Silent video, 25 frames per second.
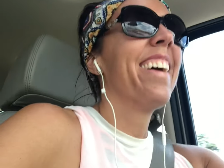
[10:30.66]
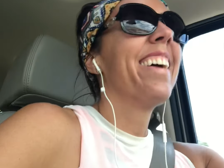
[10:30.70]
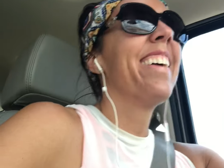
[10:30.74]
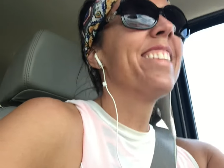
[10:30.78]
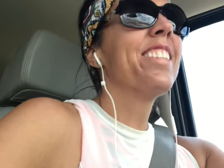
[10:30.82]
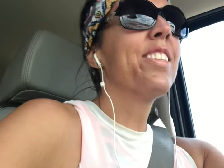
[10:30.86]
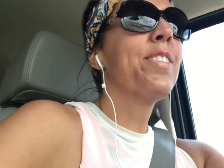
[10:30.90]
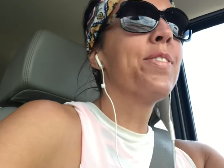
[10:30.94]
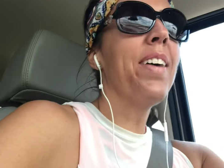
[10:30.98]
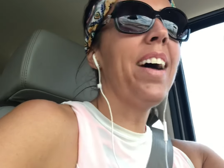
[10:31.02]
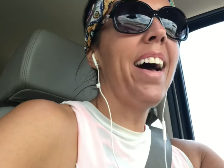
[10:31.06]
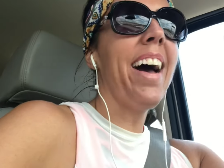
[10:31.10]

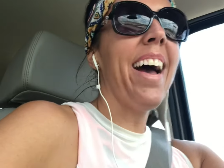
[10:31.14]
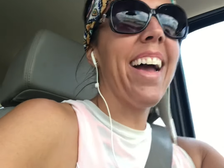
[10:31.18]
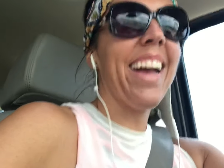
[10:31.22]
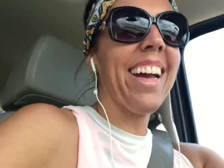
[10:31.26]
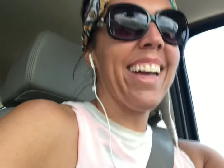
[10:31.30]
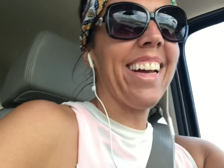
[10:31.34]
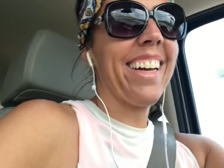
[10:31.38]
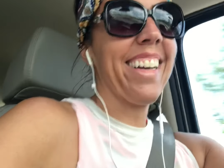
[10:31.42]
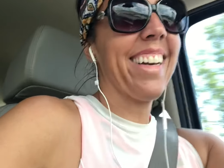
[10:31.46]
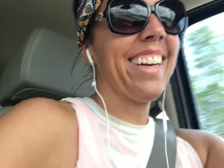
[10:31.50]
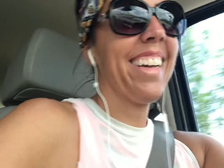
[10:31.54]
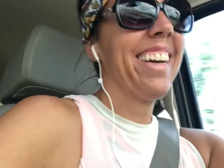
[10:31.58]
It's
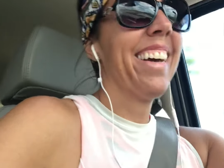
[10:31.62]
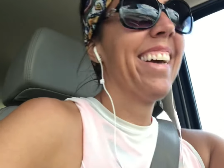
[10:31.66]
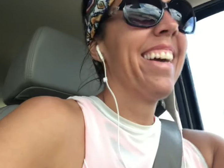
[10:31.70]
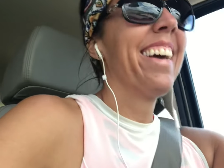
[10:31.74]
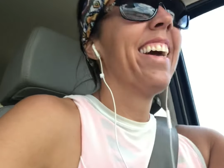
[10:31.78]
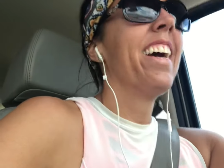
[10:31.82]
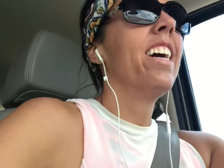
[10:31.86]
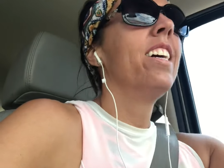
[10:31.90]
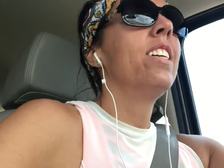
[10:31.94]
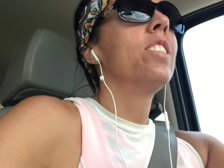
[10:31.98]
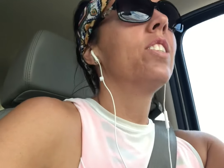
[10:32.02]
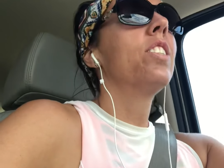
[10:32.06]
fine.
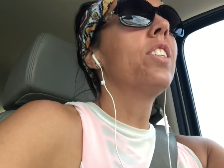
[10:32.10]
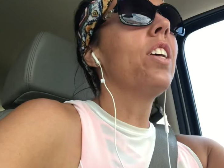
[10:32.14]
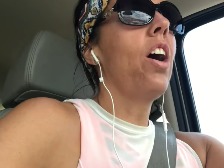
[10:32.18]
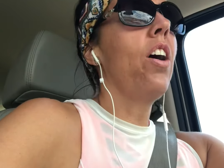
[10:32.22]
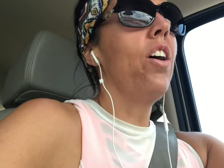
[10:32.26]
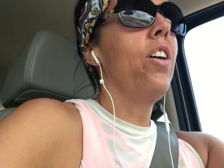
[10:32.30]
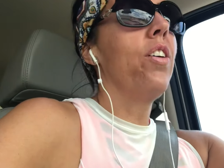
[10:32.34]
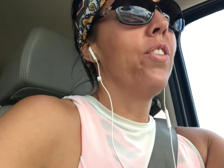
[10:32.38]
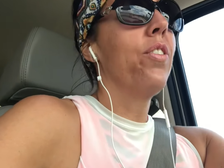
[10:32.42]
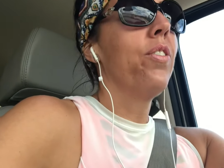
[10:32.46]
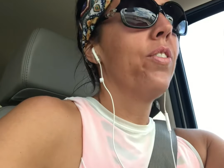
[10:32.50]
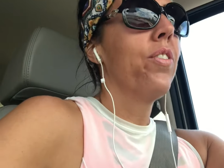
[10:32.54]

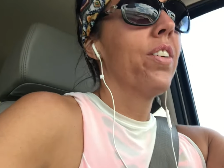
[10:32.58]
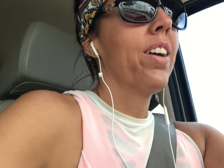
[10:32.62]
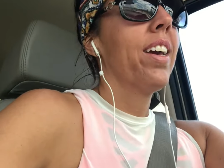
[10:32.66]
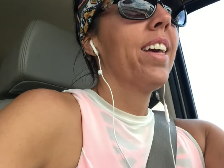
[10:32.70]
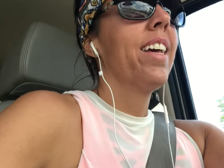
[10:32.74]
So,